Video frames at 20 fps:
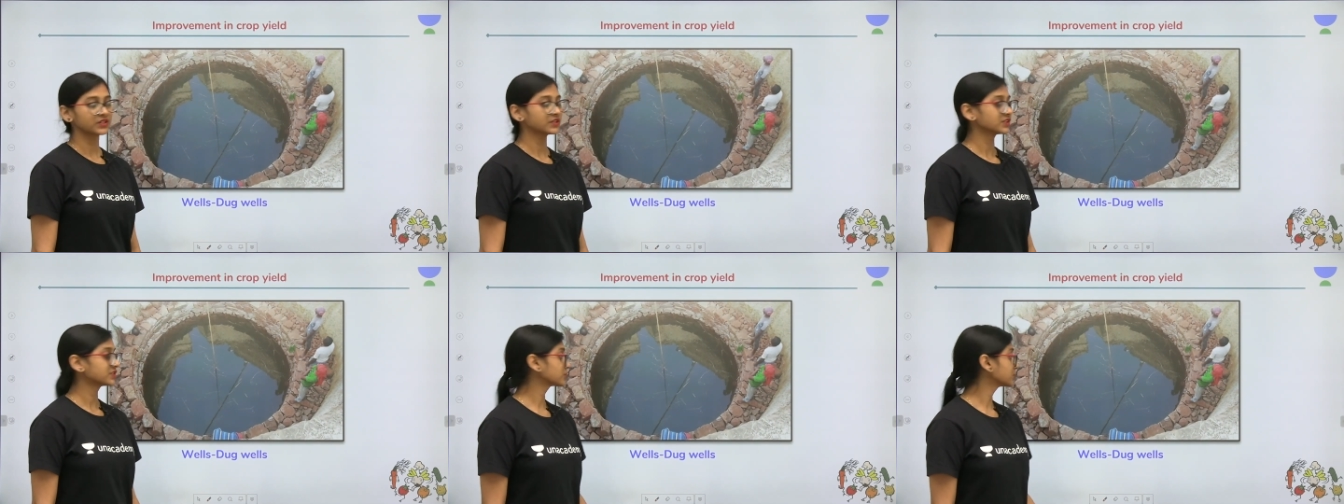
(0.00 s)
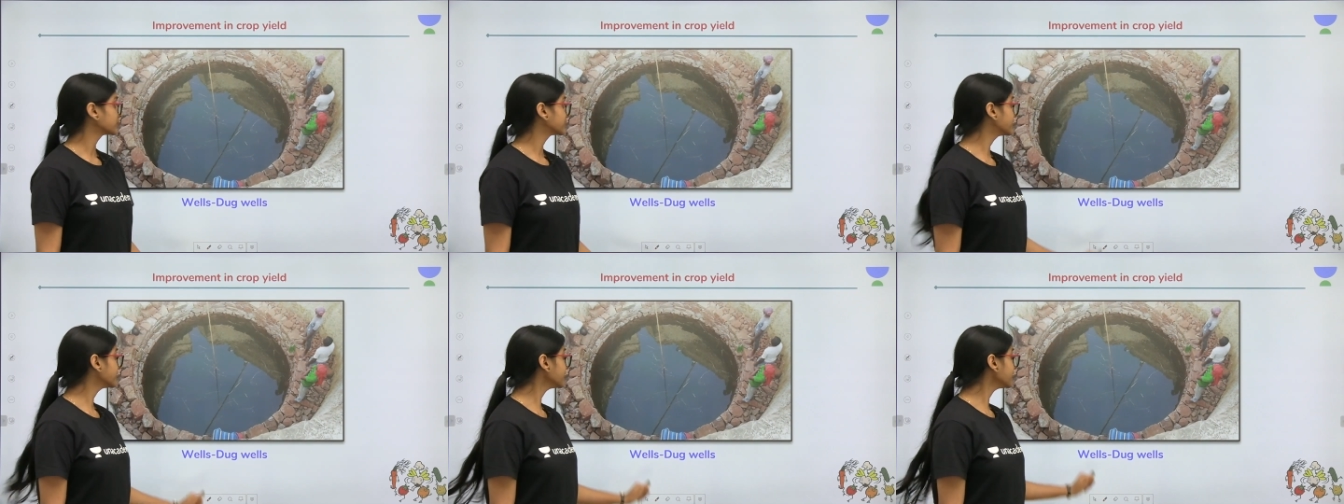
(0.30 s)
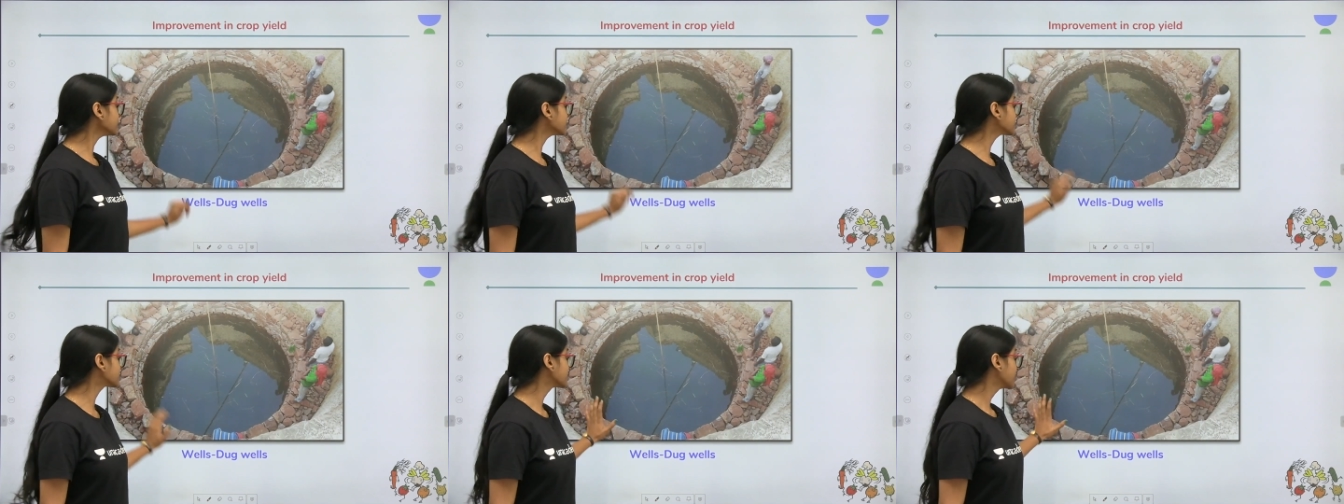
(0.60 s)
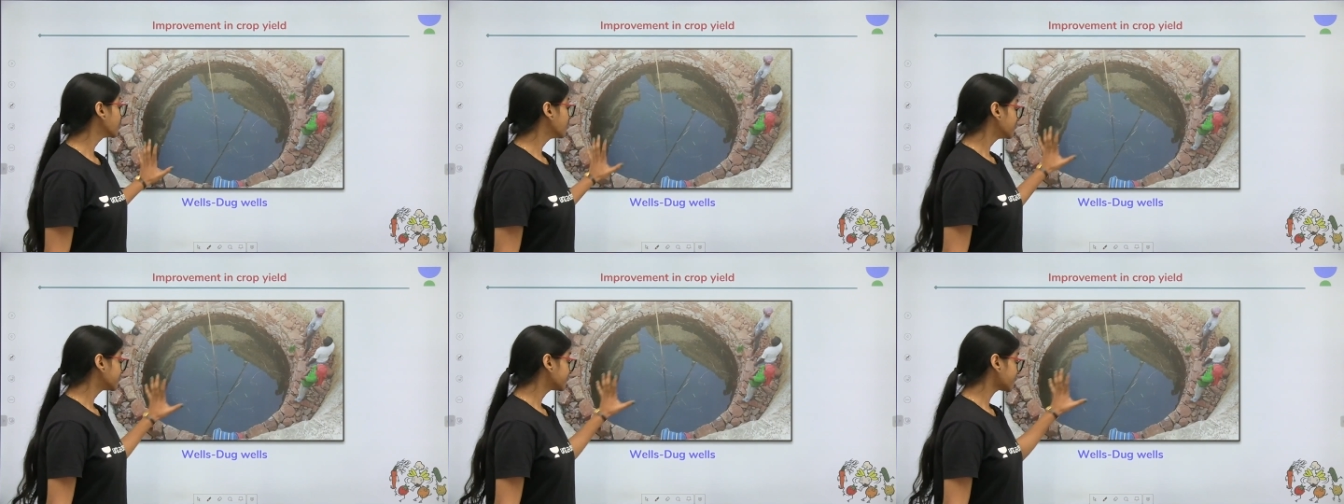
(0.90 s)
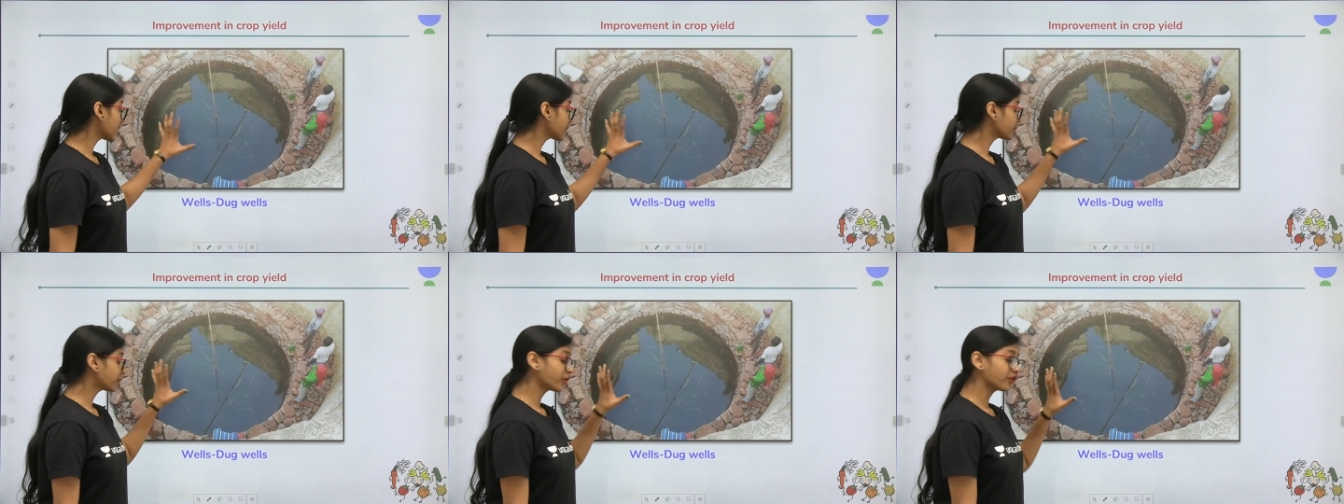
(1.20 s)
So these
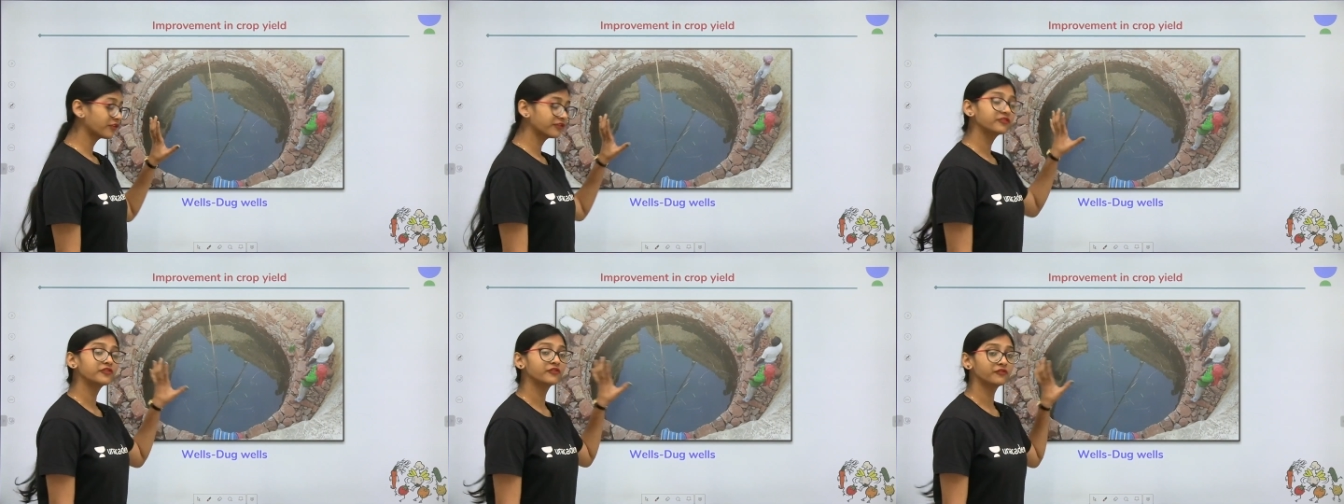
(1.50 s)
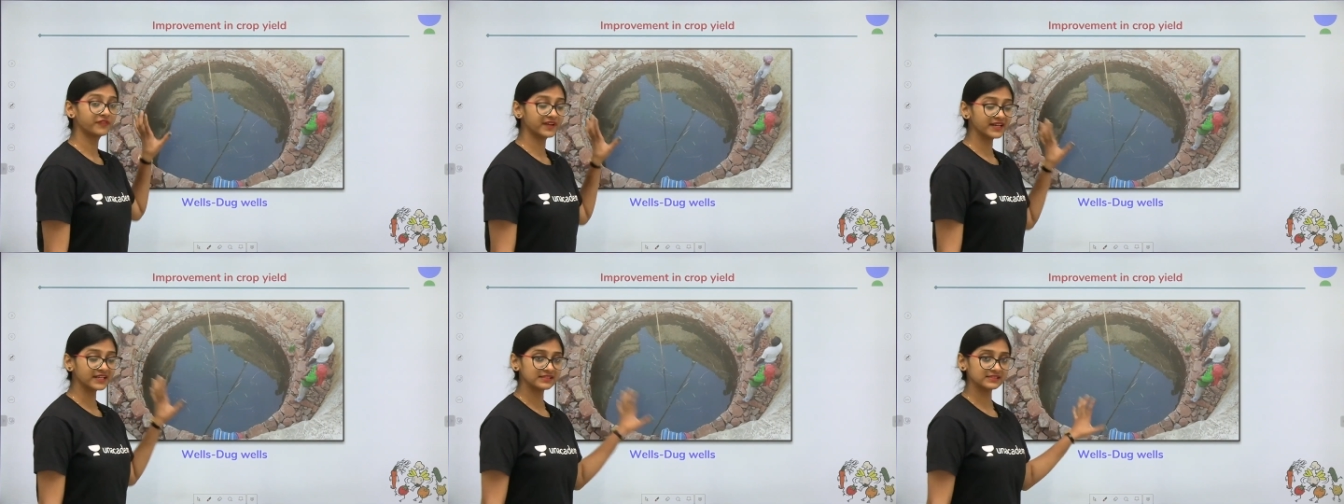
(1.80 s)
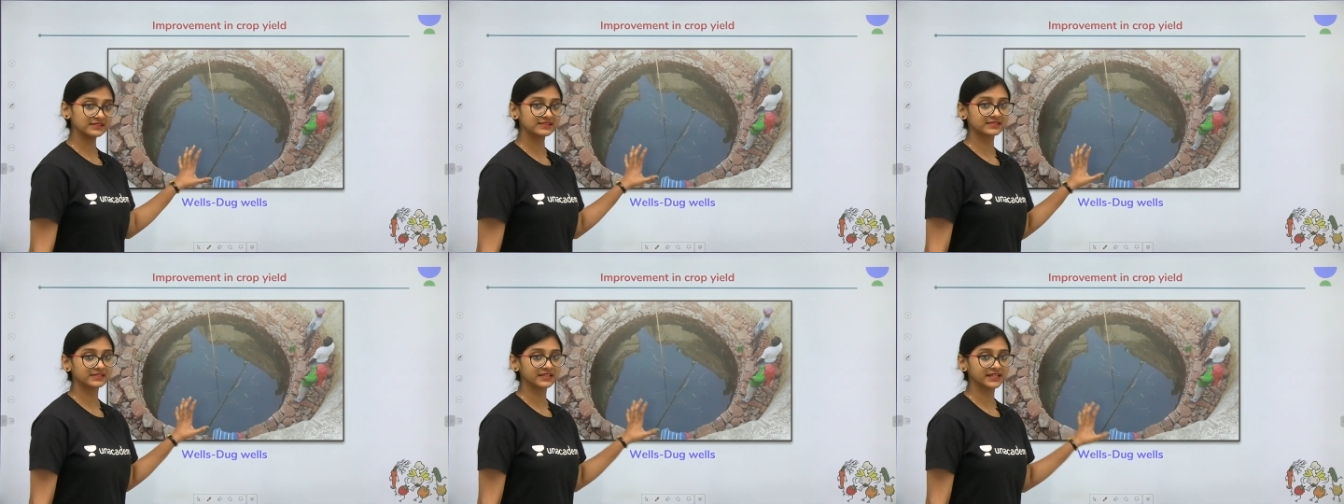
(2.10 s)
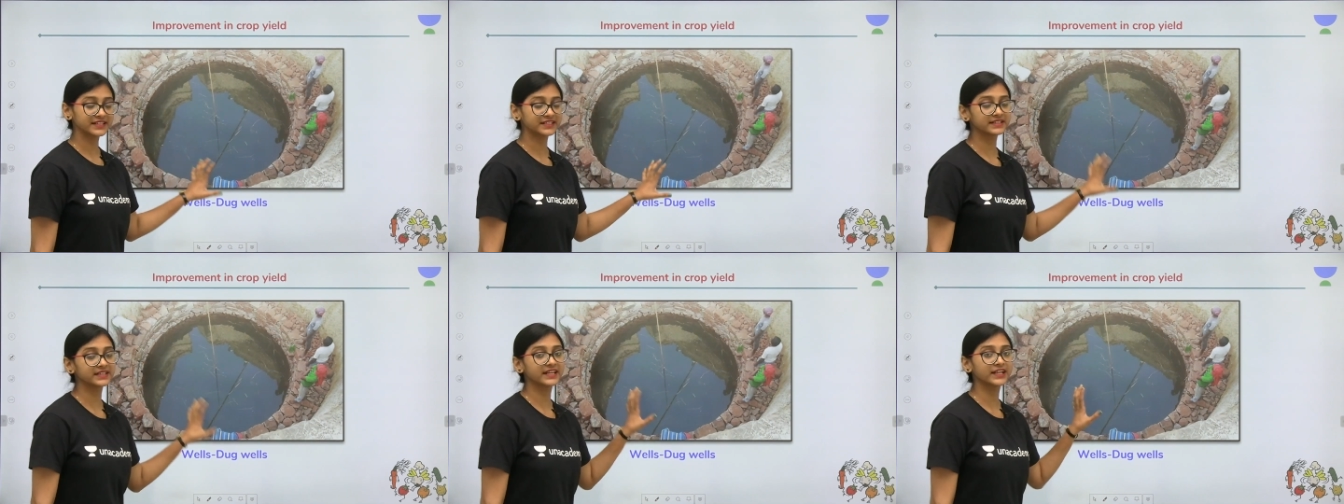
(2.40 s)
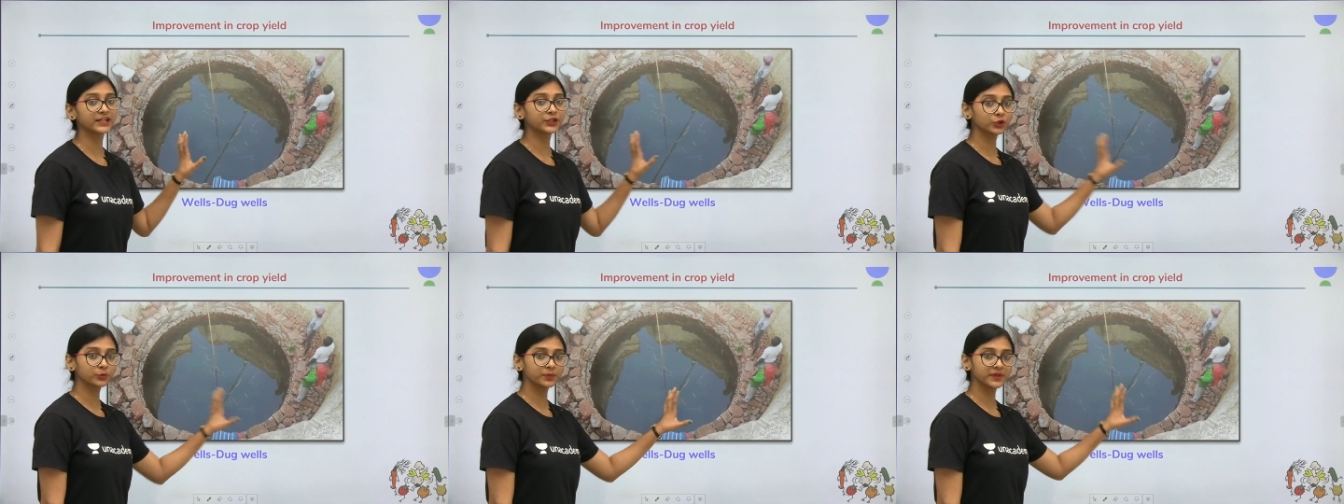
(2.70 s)
type of wells, it
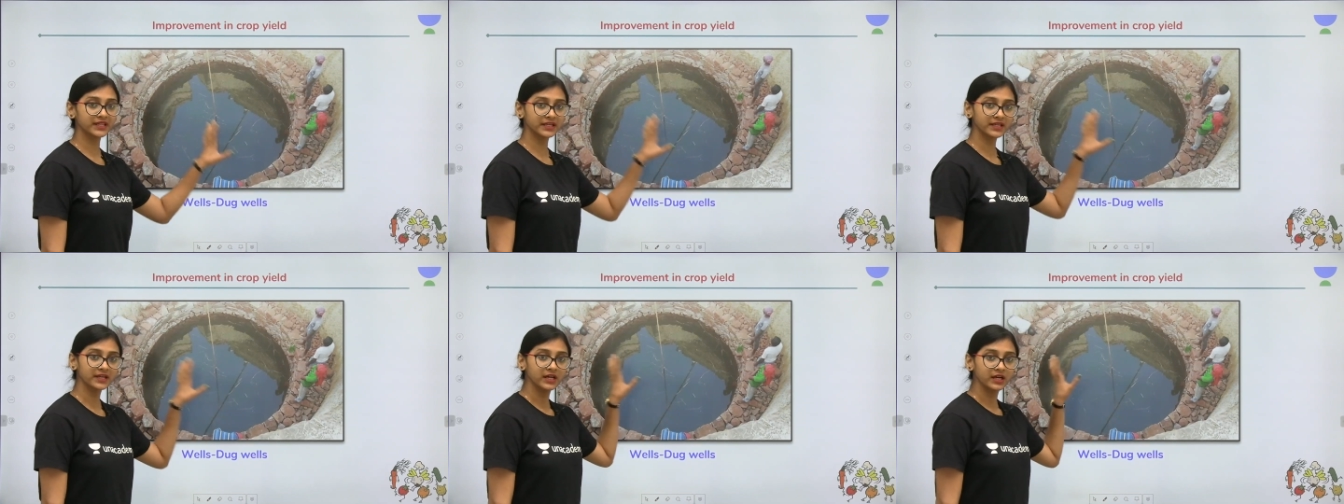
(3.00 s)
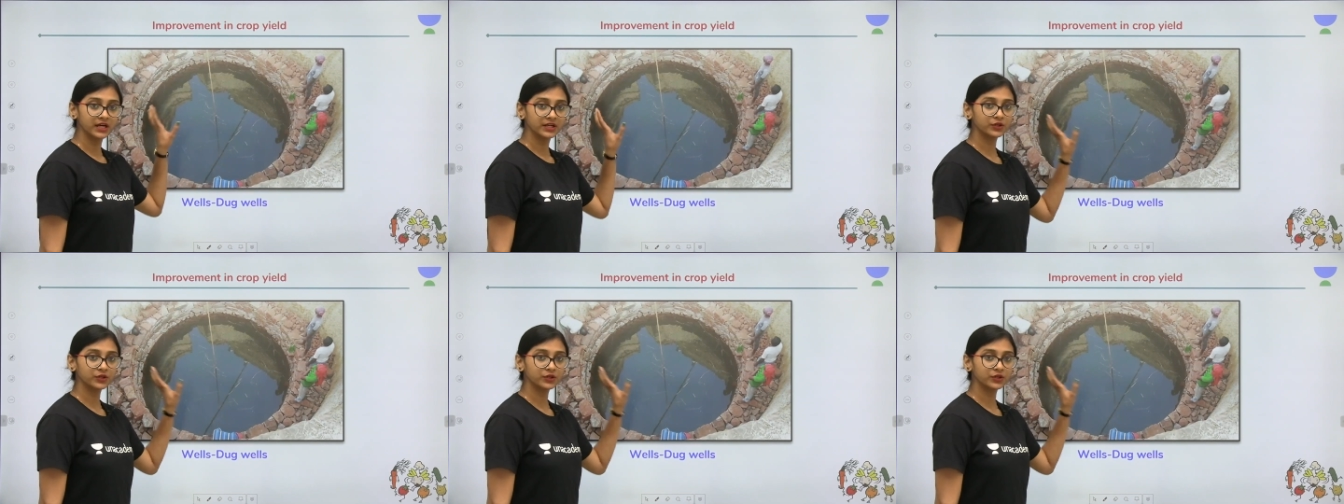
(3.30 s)
need to be,